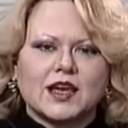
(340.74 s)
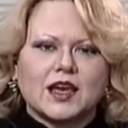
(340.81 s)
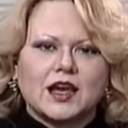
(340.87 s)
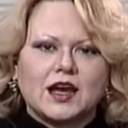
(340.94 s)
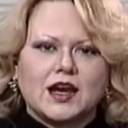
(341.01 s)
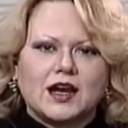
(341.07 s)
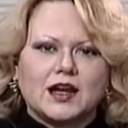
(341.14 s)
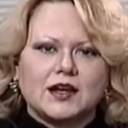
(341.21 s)

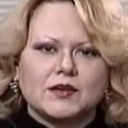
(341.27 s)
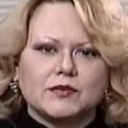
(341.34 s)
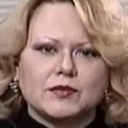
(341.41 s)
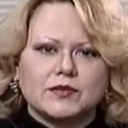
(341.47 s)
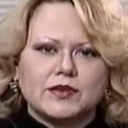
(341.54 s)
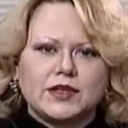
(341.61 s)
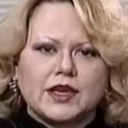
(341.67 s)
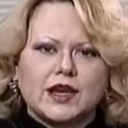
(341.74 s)
Uh,
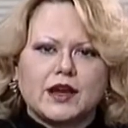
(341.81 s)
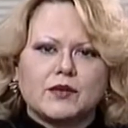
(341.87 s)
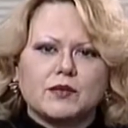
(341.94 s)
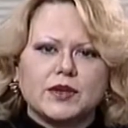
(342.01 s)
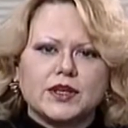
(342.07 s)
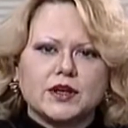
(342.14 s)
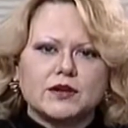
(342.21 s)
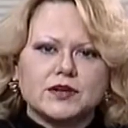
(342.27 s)
yeah,
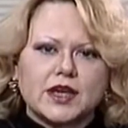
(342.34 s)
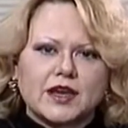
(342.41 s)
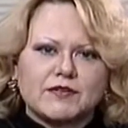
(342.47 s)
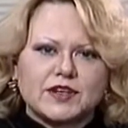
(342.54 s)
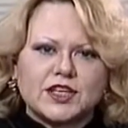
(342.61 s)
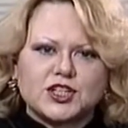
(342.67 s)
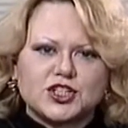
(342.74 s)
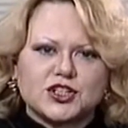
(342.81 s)
we don't have
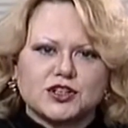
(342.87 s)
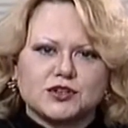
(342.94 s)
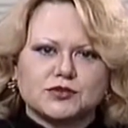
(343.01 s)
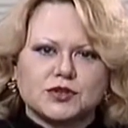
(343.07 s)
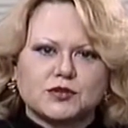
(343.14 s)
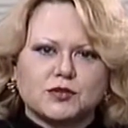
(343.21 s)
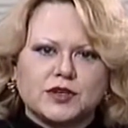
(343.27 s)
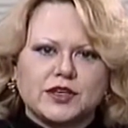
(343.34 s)
any
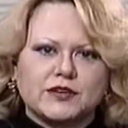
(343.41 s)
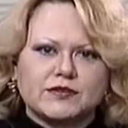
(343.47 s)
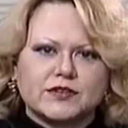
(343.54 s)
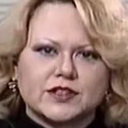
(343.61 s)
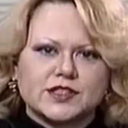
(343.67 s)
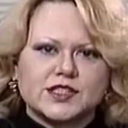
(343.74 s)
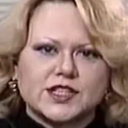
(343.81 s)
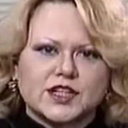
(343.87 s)
children. We've
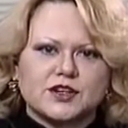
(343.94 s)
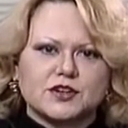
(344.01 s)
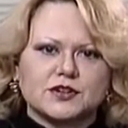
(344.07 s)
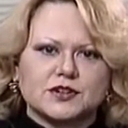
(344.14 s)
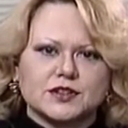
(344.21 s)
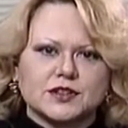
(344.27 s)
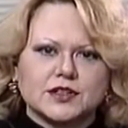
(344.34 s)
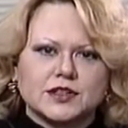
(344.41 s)
considered
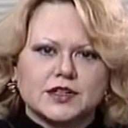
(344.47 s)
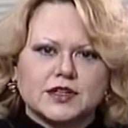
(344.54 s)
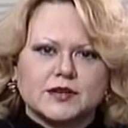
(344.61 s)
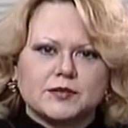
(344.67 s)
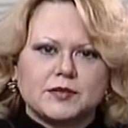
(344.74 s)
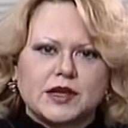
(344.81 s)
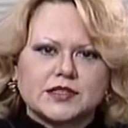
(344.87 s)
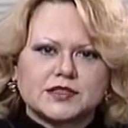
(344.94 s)

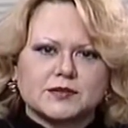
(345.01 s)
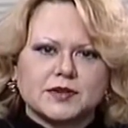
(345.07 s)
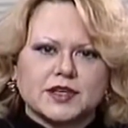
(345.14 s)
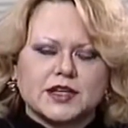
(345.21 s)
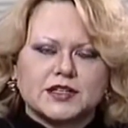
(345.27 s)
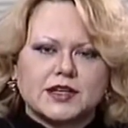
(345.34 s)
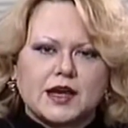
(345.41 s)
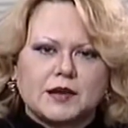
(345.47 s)
possibly
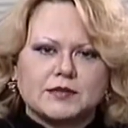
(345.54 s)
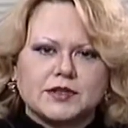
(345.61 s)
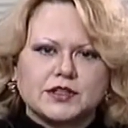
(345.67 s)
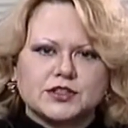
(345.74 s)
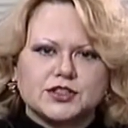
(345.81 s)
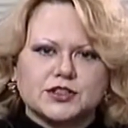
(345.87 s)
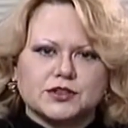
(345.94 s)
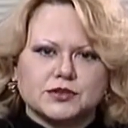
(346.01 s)
adopting
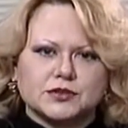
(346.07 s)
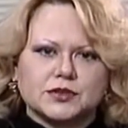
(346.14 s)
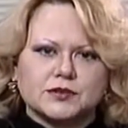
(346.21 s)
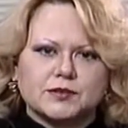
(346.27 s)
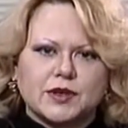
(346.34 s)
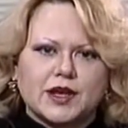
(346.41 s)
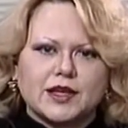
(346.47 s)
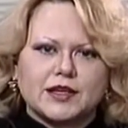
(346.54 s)
children,
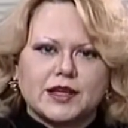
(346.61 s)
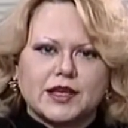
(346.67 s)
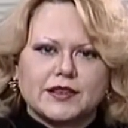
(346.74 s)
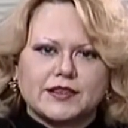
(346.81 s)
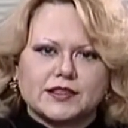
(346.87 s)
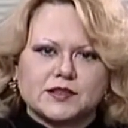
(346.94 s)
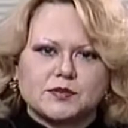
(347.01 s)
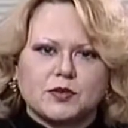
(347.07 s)
but at
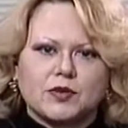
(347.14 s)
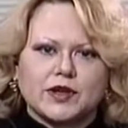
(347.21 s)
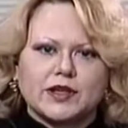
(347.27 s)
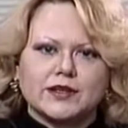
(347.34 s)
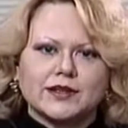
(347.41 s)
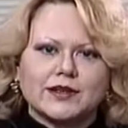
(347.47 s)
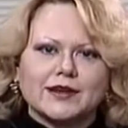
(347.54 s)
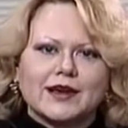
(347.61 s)
this point,
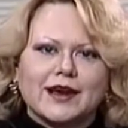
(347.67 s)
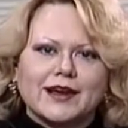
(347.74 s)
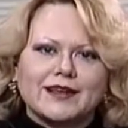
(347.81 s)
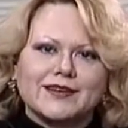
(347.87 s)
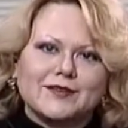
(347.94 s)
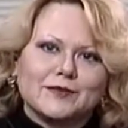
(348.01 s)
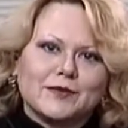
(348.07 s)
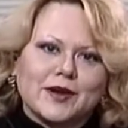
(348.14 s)
I,
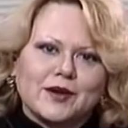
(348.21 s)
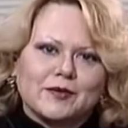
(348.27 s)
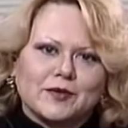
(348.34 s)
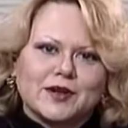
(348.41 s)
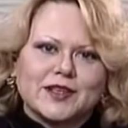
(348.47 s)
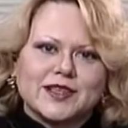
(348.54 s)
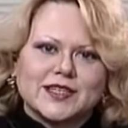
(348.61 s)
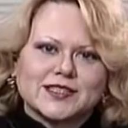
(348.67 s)
well, one
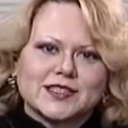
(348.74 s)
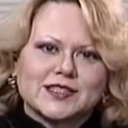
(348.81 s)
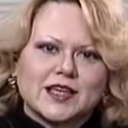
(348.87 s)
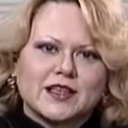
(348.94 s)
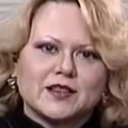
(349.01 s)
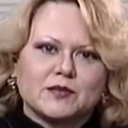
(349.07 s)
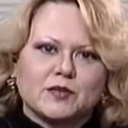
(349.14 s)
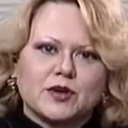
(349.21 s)
of the things I say
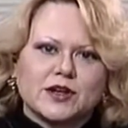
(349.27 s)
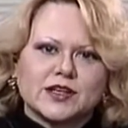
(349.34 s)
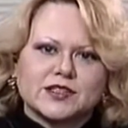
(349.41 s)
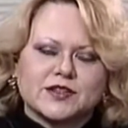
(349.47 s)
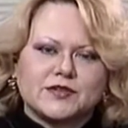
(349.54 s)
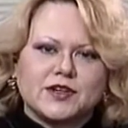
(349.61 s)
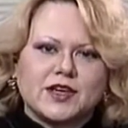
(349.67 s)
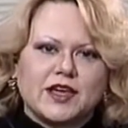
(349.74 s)
in the book is
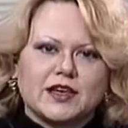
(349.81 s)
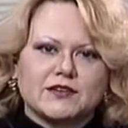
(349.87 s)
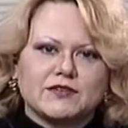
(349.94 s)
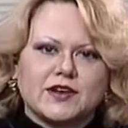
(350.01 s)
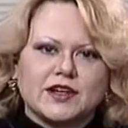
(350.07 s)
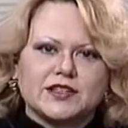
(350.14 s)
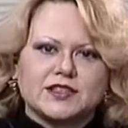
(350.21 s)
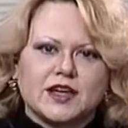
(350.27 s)
if you can't
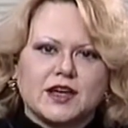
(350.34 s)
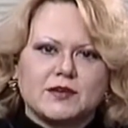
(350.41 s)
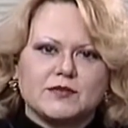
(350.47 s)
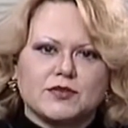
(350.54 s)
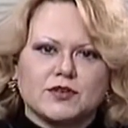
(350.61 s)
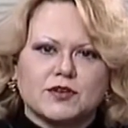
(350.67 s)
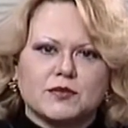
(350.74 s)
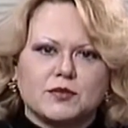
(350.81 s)
find time
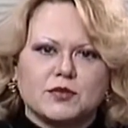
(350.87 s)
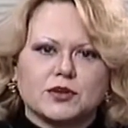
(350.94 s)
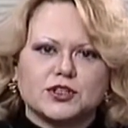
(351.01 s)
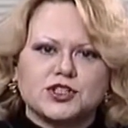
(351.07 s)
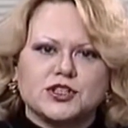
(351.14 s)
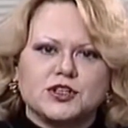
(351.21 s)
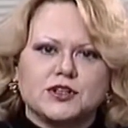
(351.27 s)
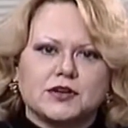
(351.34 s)
for an
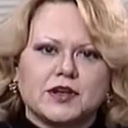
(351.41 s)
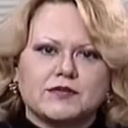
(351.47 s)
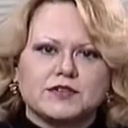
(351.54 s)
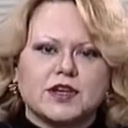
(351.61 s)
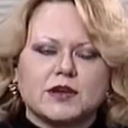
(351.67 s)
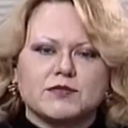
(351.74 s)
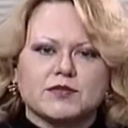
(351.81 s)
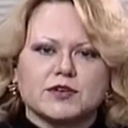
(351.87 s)
abortion, you don't have
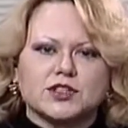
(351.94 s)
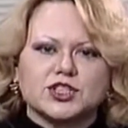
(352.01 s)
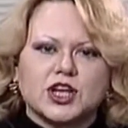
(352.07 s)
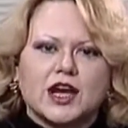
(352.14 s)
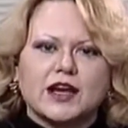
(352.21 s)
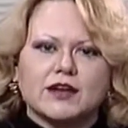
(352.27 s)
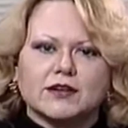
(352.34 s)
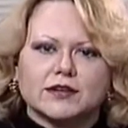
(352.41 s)
time for a
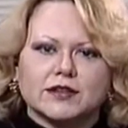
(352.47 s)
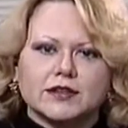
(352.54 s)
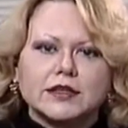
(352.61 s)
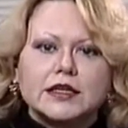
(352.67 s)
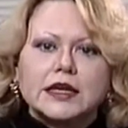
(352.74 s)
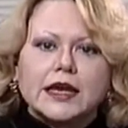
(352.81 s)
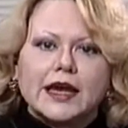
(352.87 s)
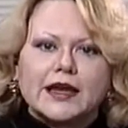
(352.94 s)
child, and
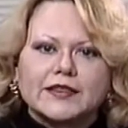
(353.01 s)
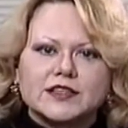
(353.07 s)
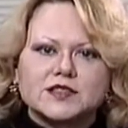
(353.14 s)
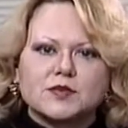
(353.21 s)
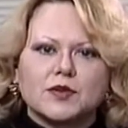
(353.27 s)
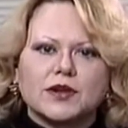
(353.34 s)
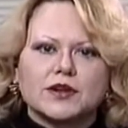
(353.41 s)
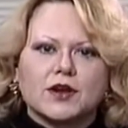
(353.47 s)
at this
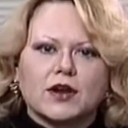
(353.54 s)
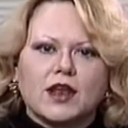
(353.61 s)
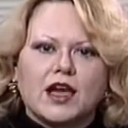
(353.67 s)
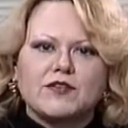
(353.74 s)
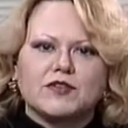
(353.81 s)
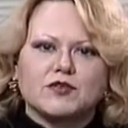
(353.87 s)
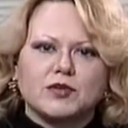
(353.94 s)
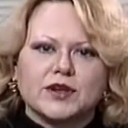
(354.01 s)
point in our
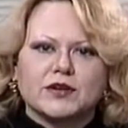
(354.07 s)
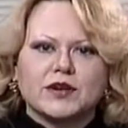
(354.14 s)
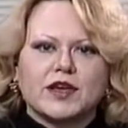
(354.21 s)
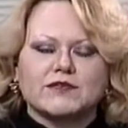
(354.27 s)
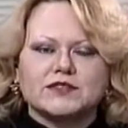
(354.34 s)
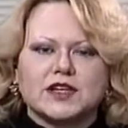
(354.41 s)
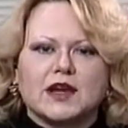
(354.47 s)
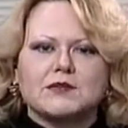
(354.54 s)
life, if we don't
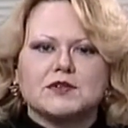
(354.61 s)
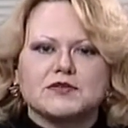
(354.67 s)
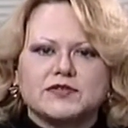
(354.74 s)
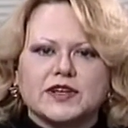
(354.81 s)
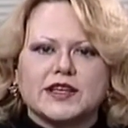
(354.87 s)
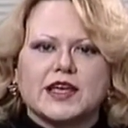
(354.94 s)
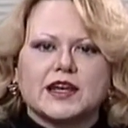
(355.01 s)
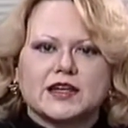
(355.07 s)
have time to
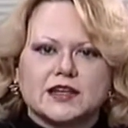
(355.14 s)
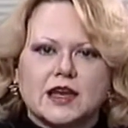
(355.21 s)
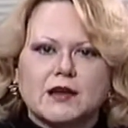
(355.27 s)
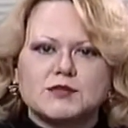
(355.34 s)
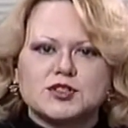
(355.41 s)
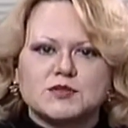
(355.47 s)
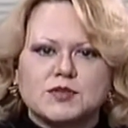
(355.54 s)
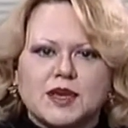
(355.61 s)
fill out
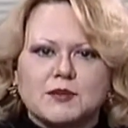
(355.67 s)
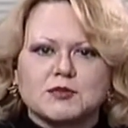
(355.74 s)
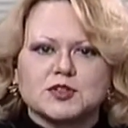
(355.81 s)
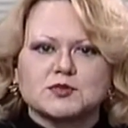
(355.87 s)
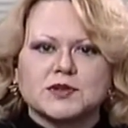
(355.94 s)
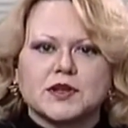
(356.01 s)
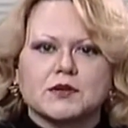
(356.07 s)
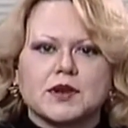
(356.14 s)
adoption papers,
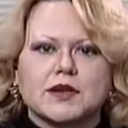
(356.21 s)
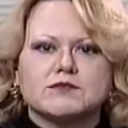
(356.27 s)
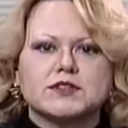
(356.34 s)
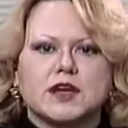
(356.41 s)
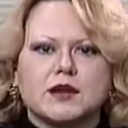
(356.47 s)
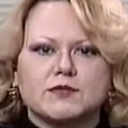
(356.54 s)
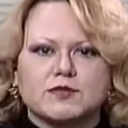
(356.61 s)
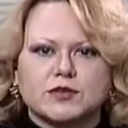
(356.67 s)
we don't have
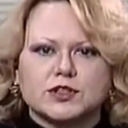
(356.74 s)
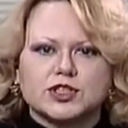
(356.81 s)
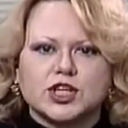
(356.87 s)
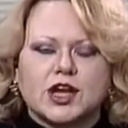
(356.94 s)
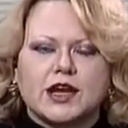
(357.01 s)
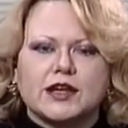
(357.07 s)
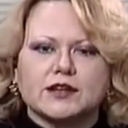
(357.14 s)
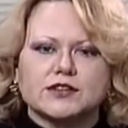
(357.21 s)
time for a
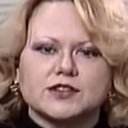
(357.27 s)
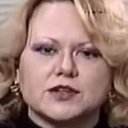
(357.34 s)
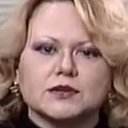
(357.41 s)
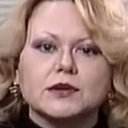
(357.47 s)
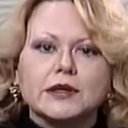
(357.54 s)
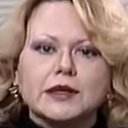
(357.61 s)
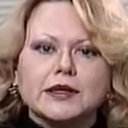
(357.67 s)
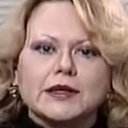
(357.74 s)
child, so
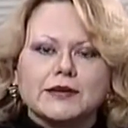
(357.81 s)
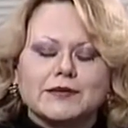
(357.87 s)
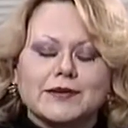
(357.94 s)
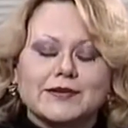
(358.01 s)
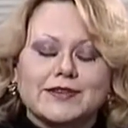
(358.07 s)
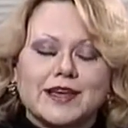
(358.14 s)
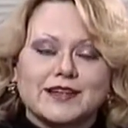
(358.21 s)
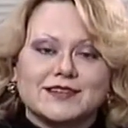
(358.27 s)

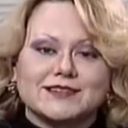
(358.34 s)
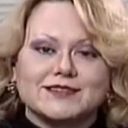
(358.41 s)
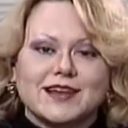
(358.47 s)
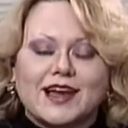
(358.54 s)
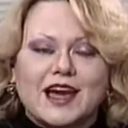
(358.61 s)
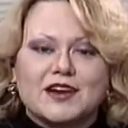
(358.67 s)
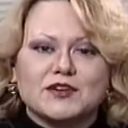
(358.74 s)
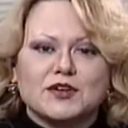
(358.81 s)
that,
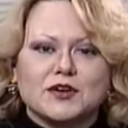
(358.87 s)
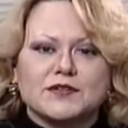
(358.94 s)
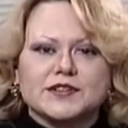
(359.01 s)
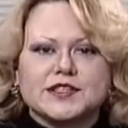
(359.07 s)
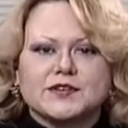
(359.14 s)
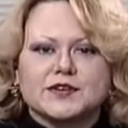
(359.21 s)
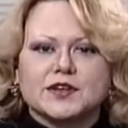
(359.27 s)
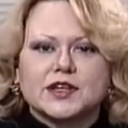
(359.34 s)
I don't know if it's
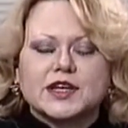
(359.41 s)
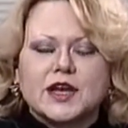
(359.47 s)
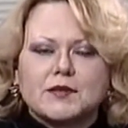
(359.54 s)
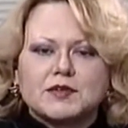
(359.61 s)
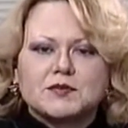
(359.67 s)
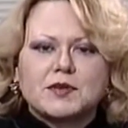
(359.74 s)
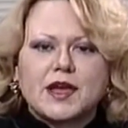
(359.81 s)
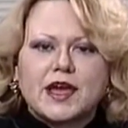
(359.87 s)
ever going to come
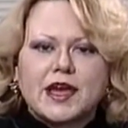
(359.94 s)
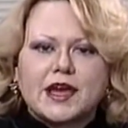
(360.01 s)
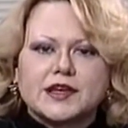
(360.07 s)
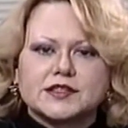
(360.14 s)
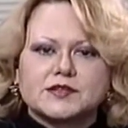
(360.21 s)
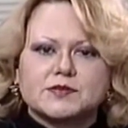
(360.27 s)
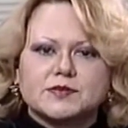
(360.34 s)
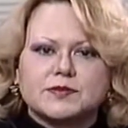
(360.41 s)
to pass,
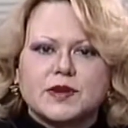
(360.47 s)
mm-hmm.